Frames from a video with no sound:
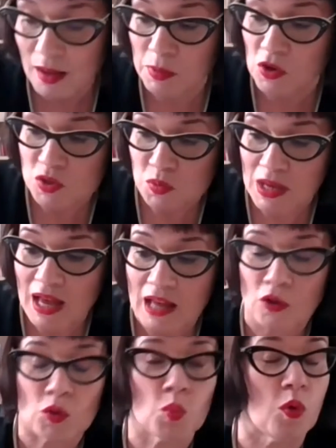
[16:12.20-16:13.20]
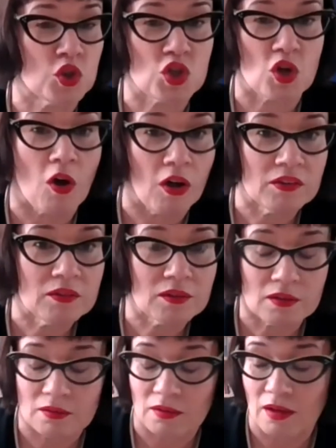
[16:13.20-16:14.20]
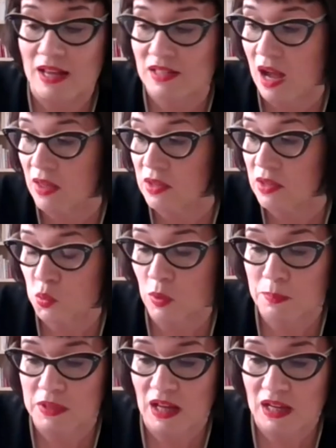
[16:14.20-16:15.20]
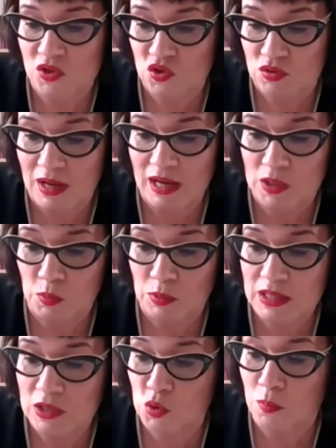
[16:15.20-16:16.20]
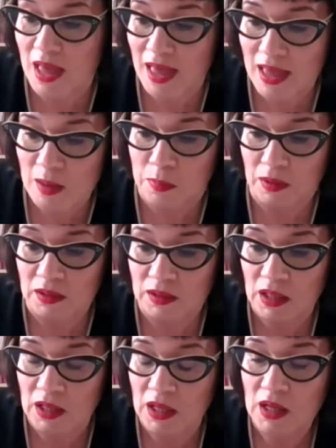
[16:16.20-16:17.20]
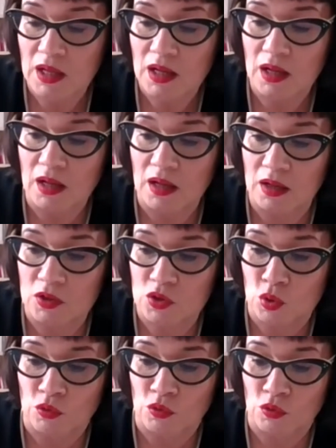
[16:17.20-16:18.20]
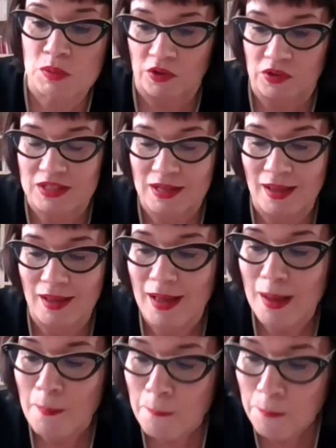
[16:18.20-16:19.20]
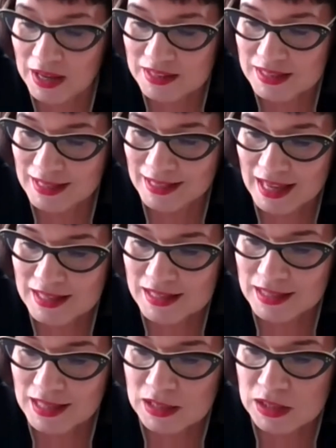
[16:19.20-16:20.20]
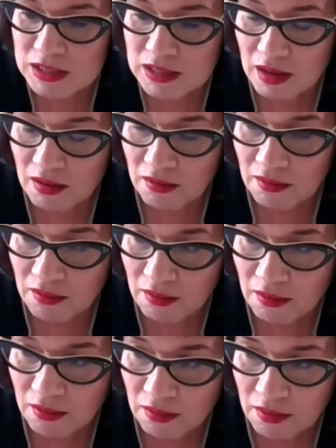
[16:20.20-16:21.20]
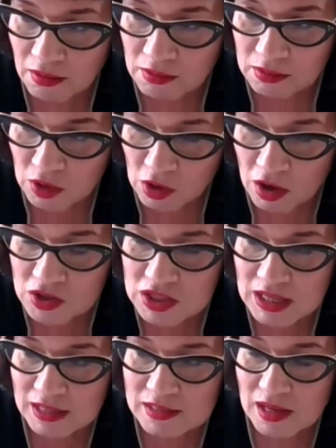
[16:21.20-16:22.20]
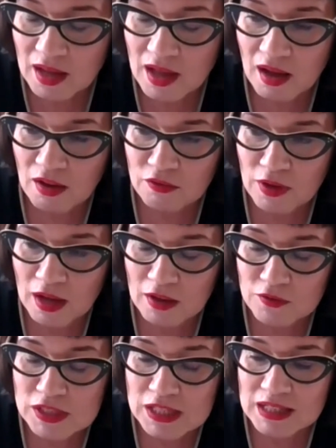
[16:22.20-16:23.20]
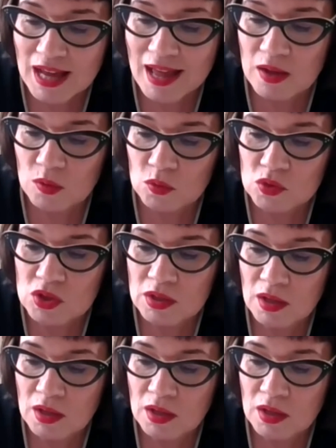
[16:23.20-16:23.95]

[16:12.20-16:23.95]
because we cannot watch on as others weaponize trade. We need to be able to respond. But against this, the context I've set out,